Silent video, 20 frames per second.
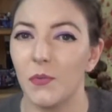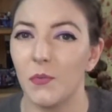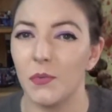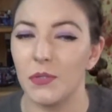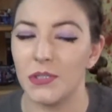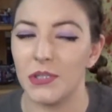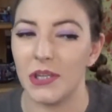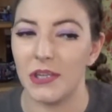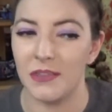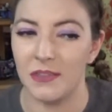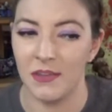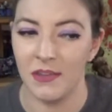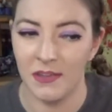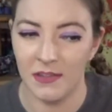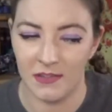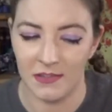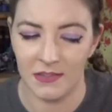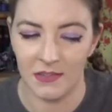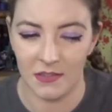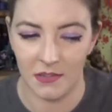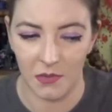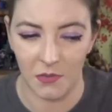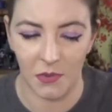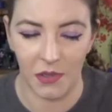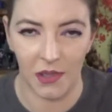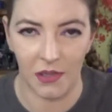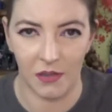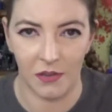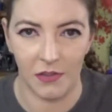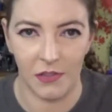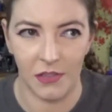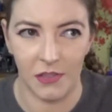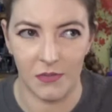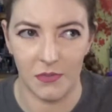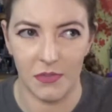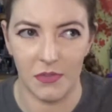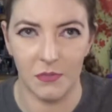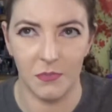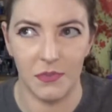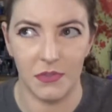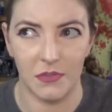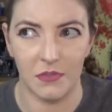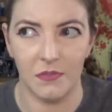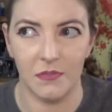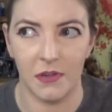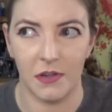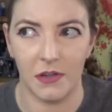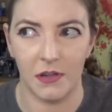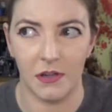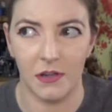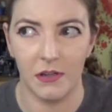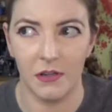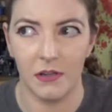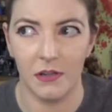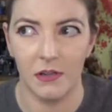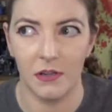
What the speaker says: which I think is still okay on YouTube so far.